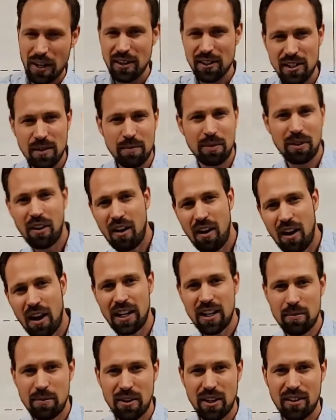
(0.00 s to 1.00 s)
does it belong in
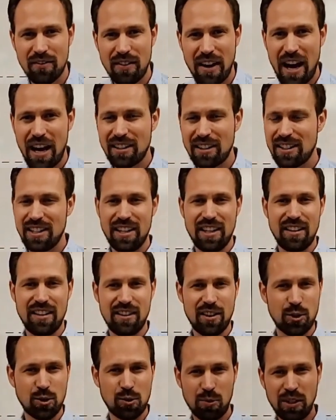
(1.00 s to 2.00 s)
the book of Acts? And
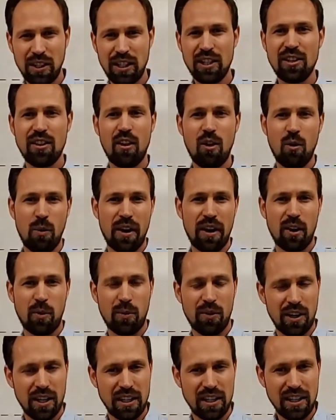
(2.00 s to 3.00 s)
there's really nowhere
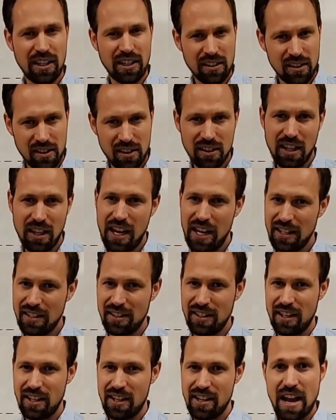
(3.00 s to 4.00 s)
where it slides
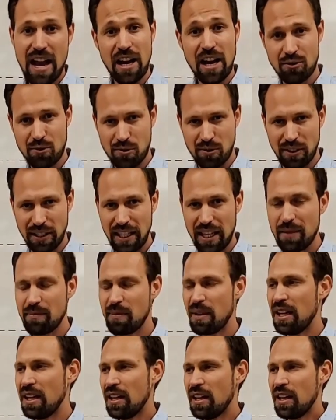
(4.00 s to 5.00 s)
in naturally.
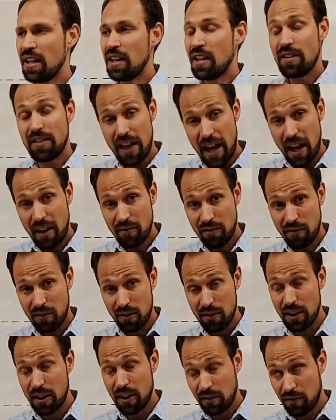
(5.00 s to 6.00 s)

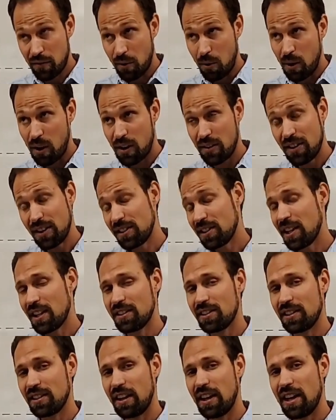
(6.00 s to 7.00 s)
Therefore, this
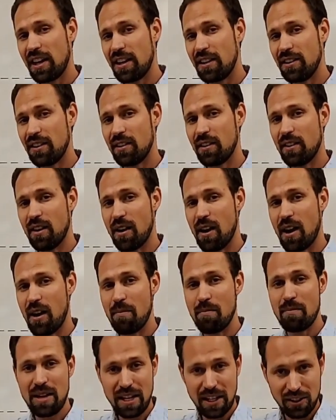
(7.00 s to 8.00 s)
has led
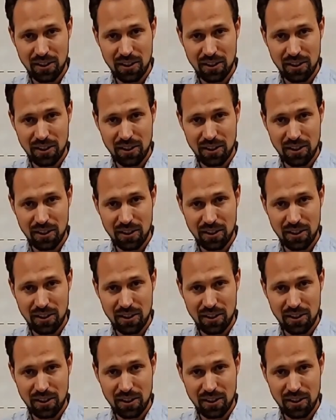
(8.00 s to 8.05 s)
many